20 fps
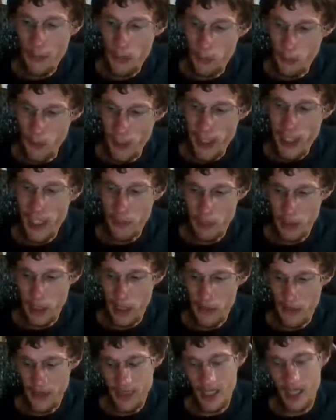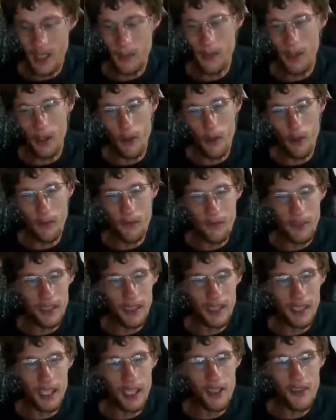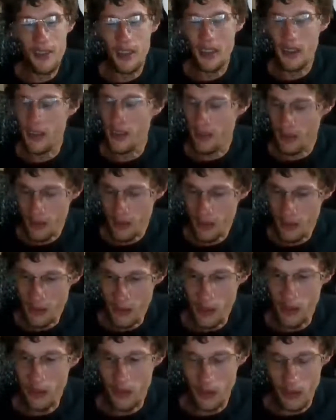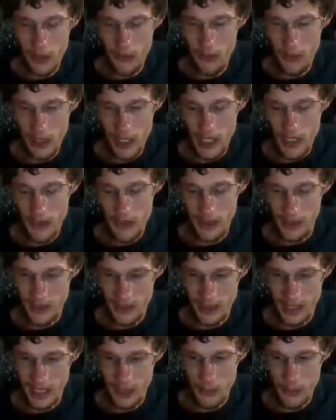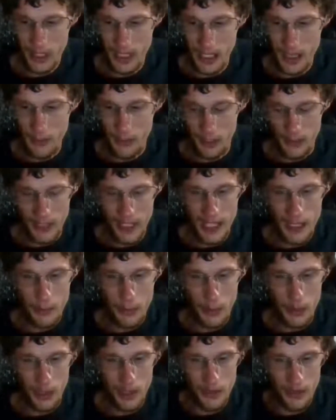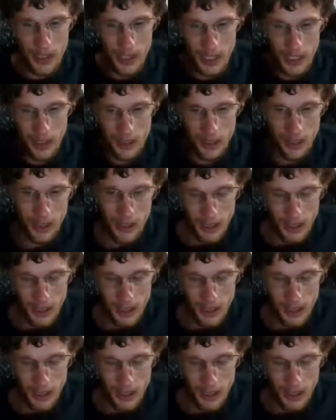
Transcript: re-uploading some old videos and doing new videos at the same time on that part. So